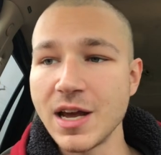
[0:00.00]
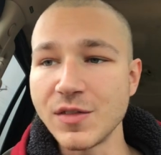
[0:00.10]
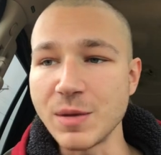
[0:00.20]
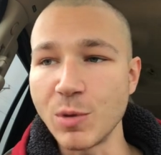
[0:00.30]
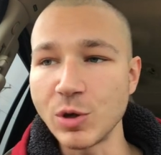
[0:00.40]

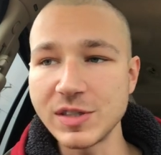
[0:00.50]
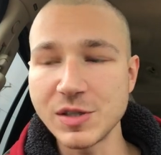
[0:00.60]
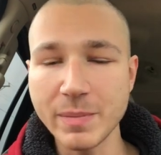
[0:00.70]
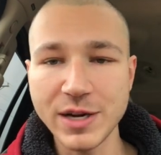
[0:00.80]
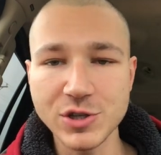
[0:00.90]
the
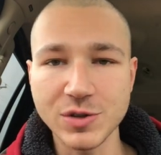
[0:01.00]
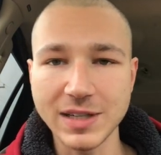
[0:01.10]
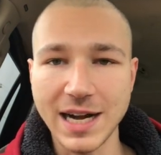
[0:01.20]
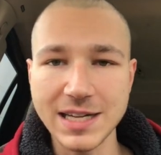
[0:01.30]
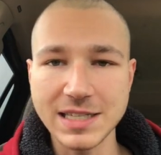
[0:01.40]
multidimensional
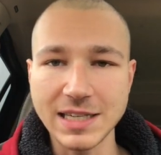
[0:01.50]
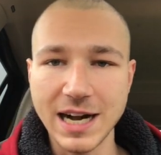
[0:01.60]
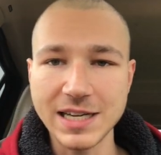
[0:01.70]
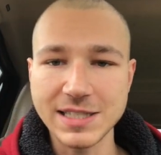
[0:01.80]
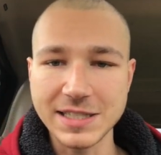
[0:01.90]
gods and
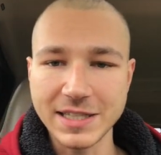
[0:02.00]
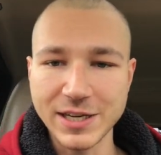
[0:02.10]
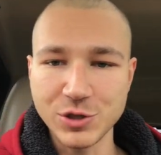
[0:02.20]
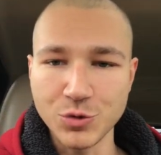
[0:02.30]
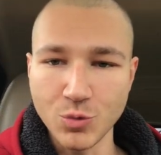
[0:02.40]
goddesses
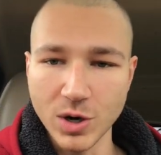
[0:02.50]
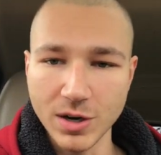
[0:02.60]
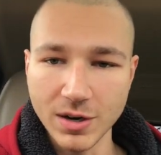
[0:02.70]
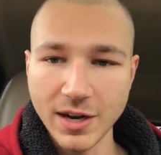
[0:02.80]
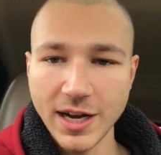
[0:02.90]
that you
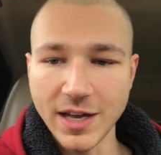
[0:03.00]
were